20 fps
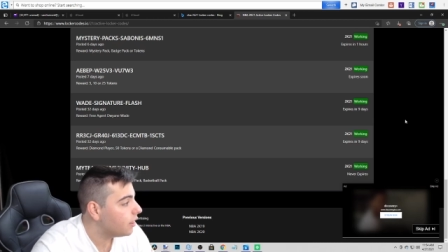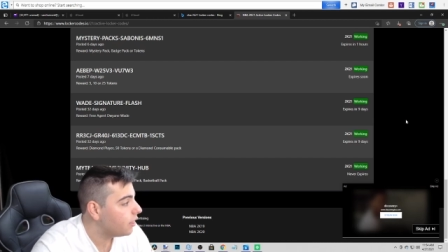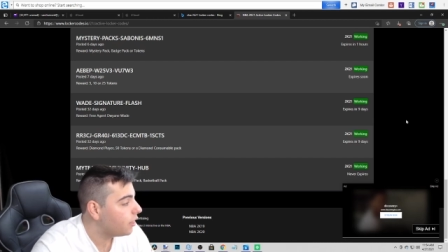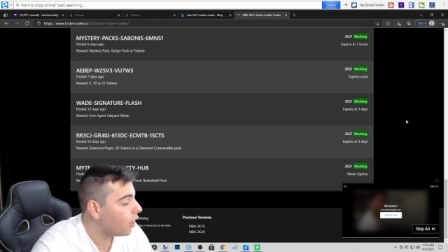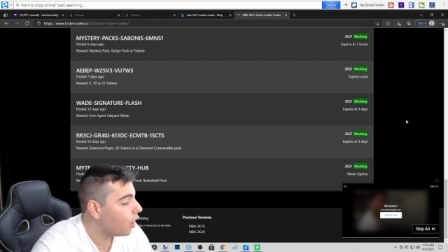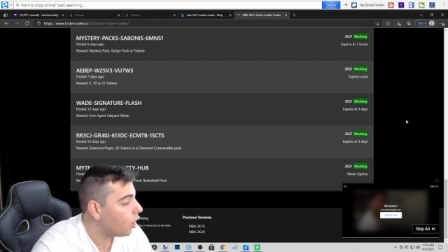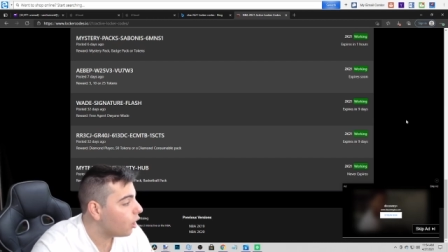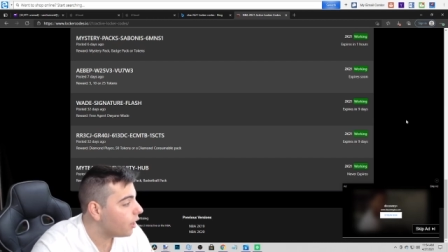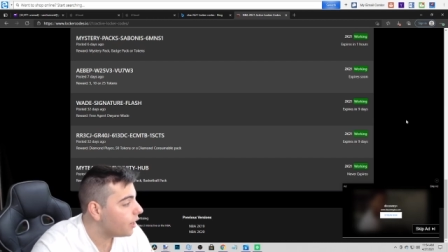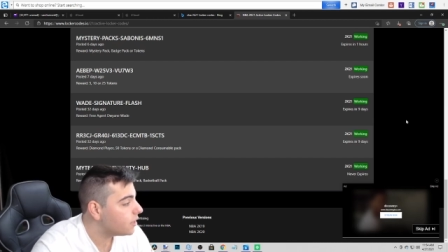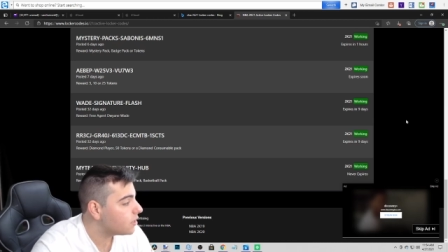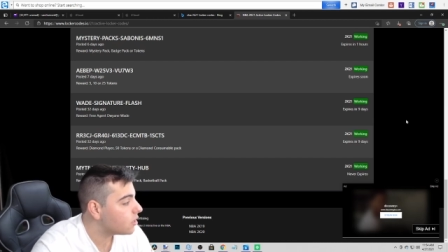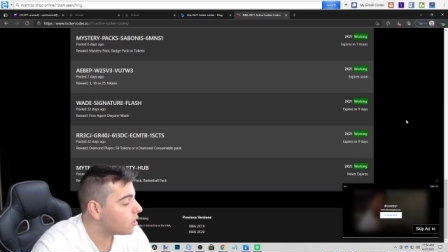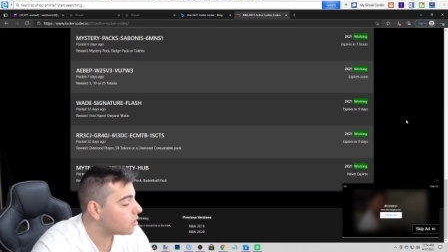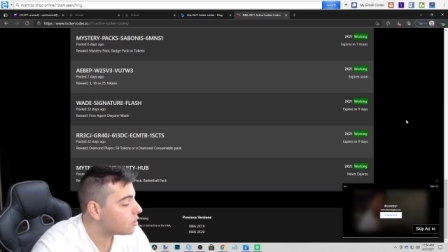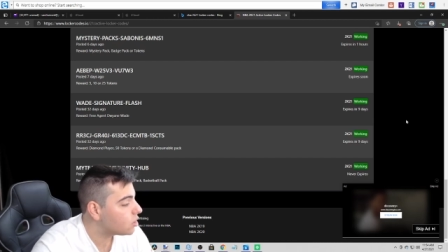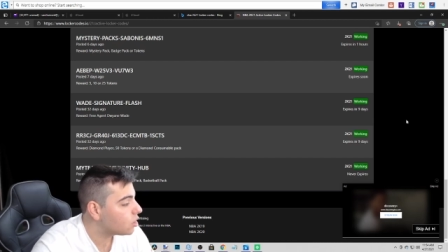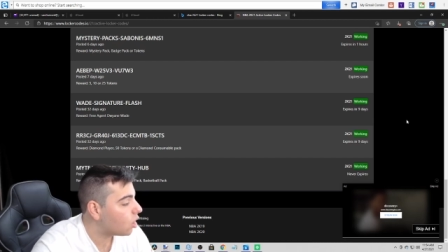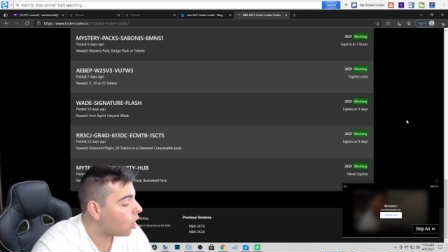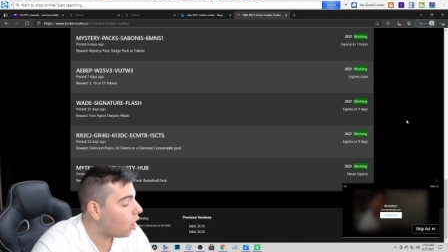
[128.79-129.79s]
there is
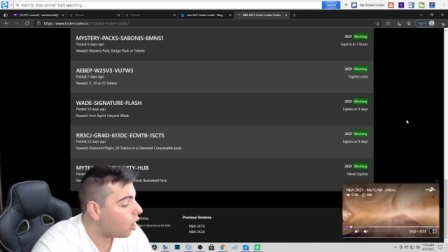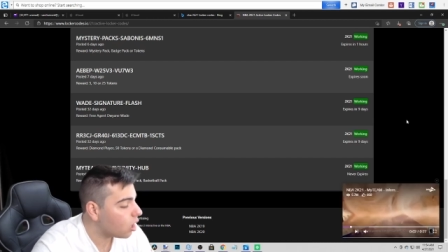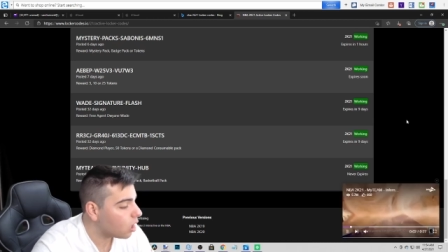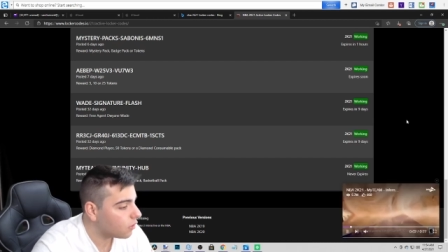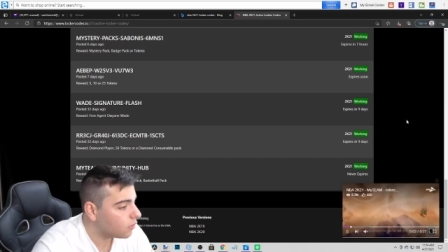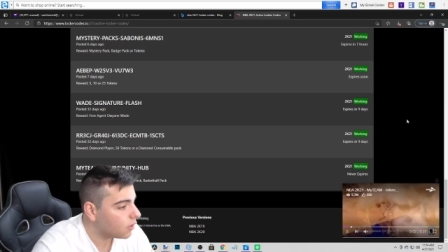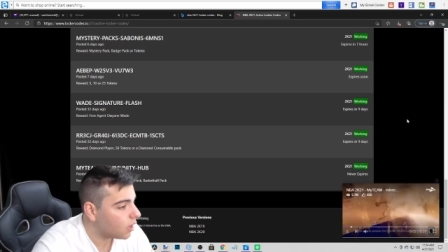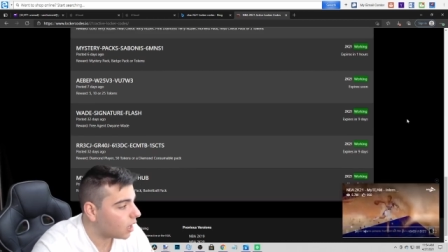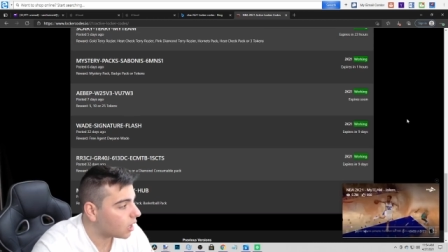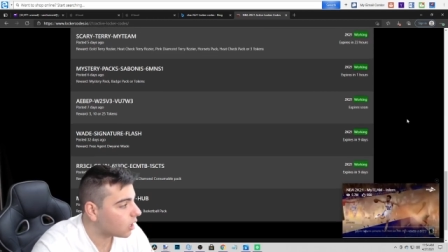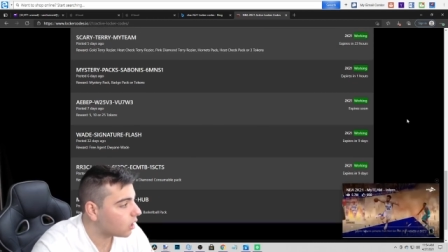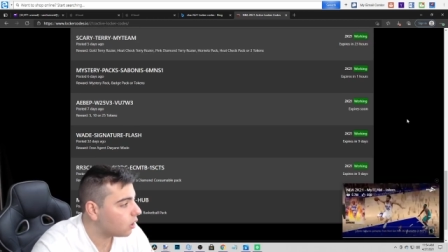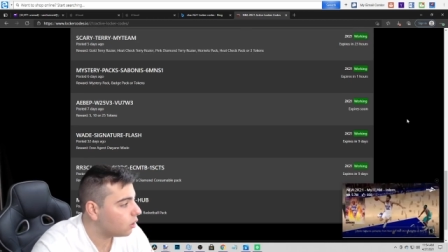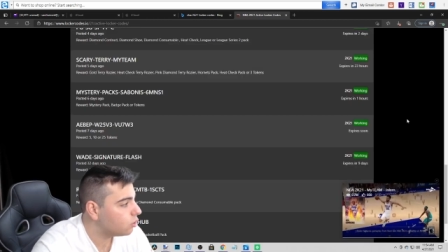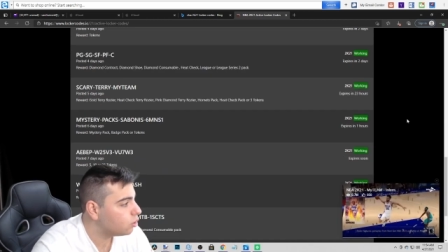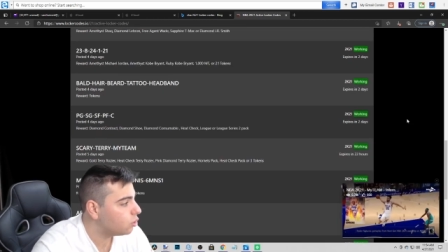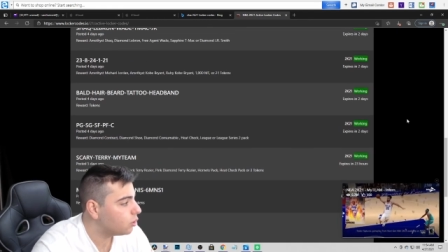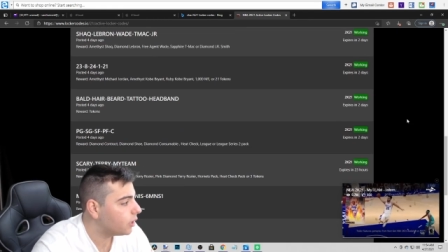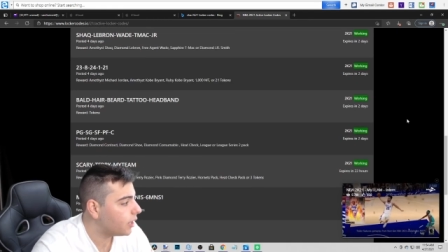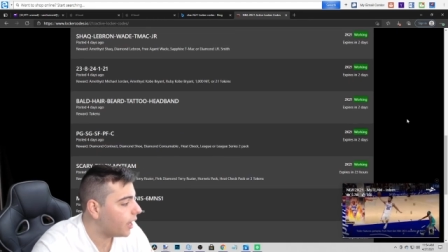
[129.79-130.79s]
a ton of locker
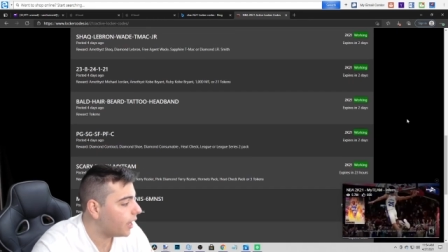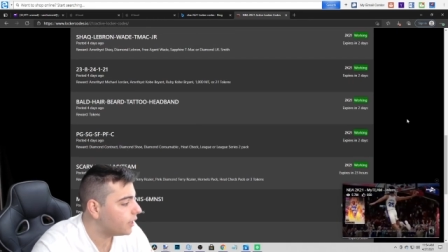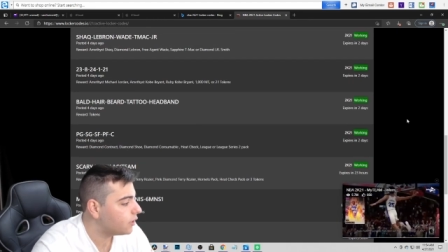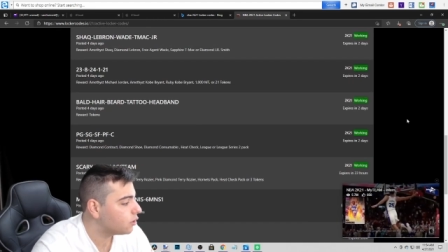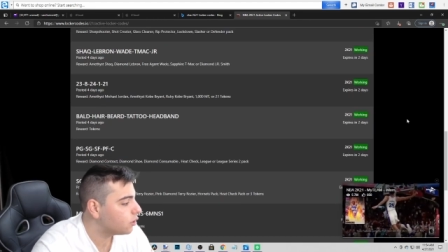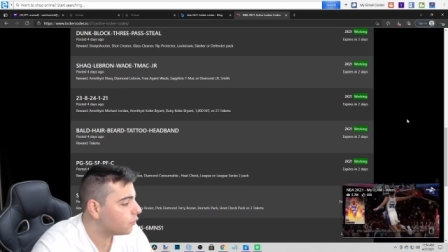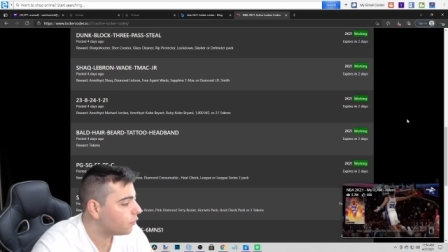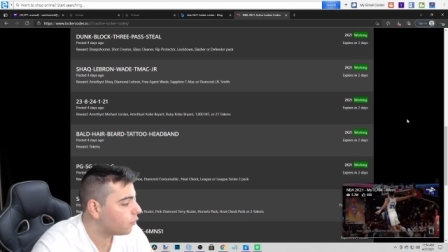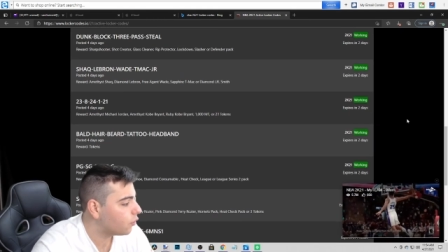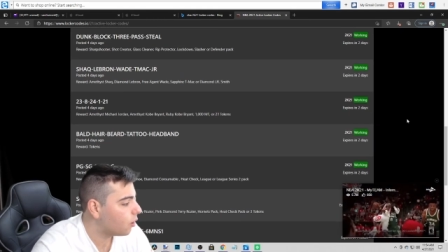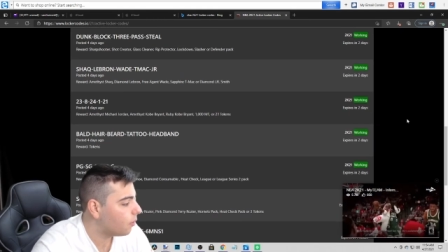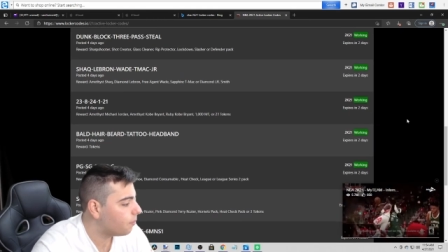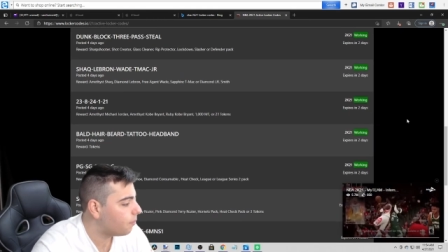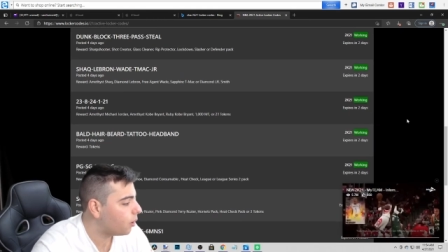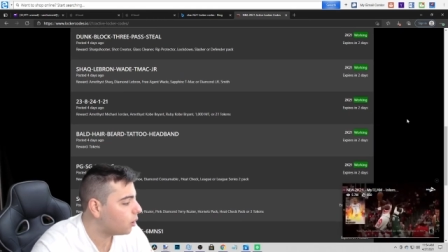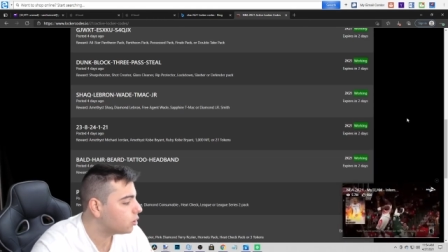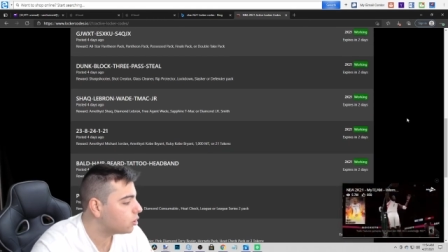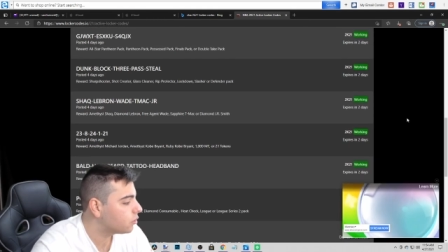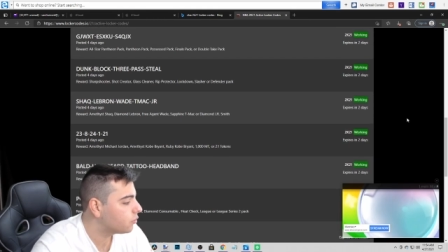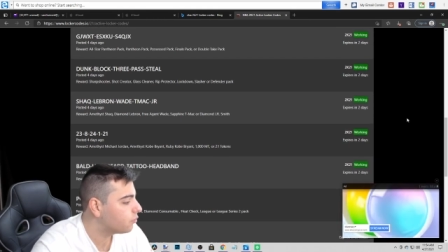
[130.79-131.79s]
codes you can enter for a
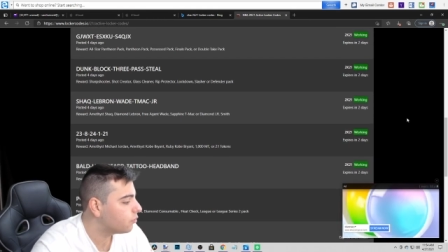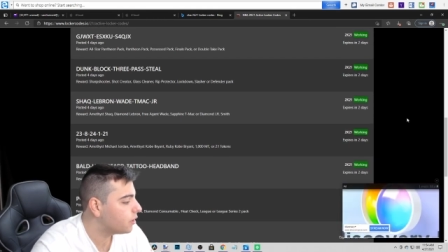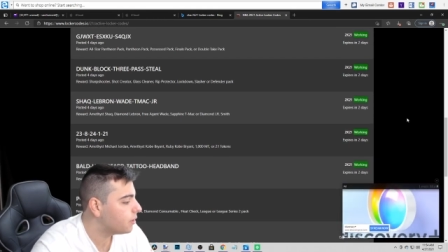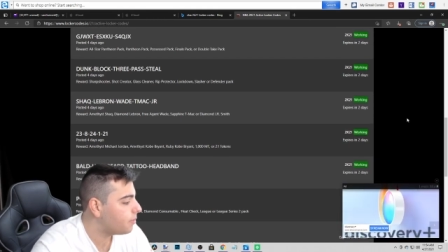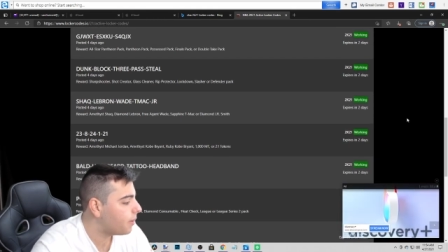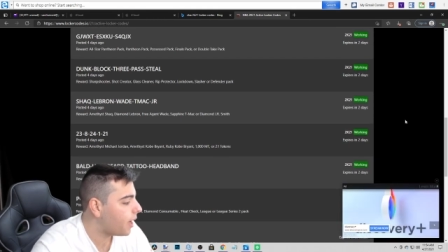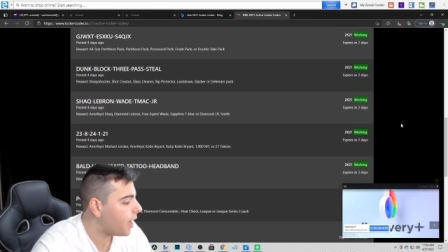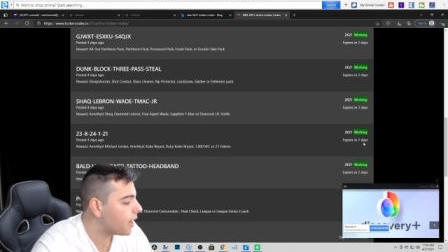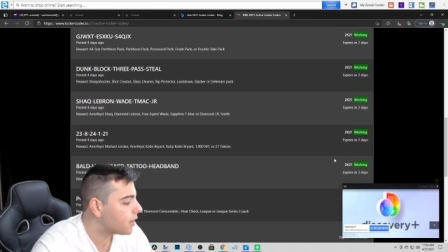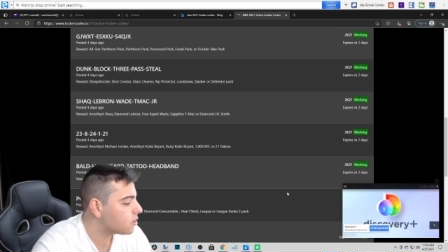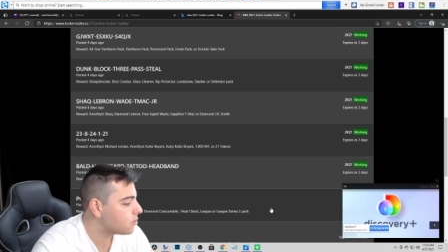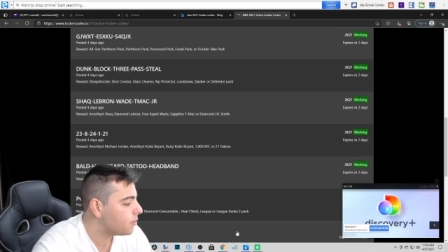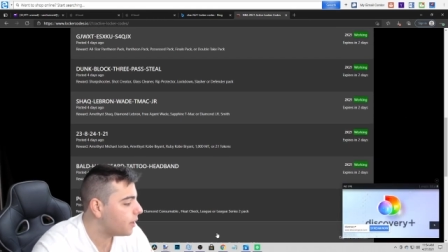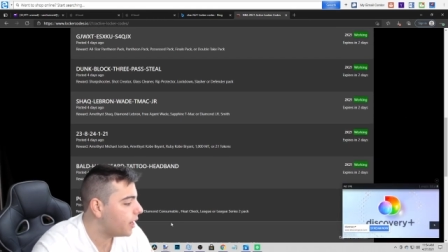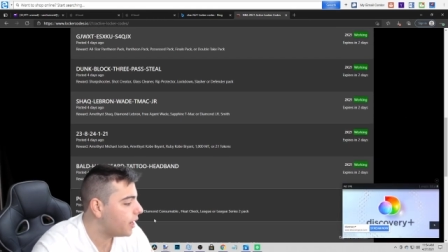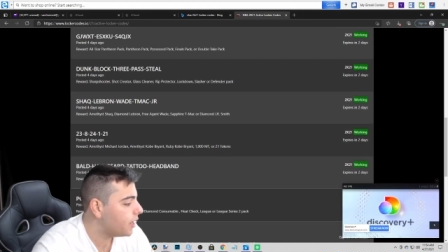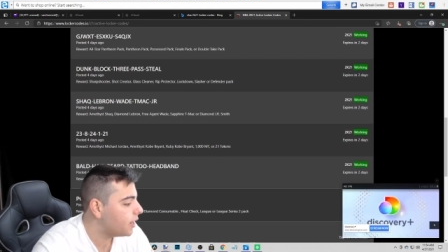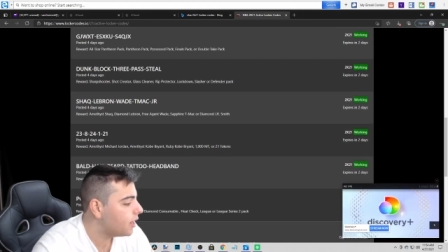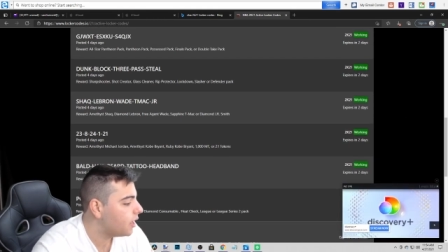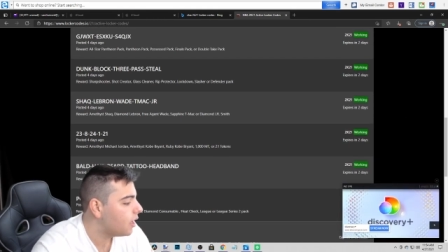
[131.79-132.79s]
bunch of free packs,
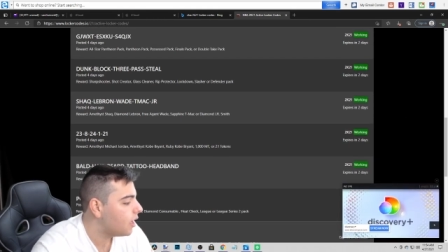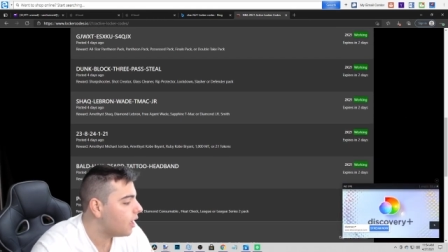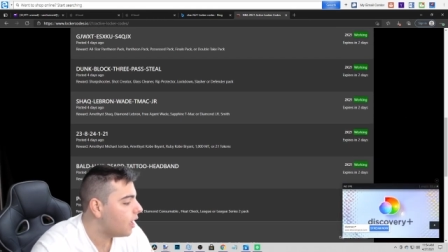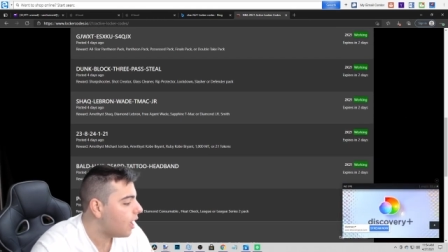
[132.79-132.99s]
man.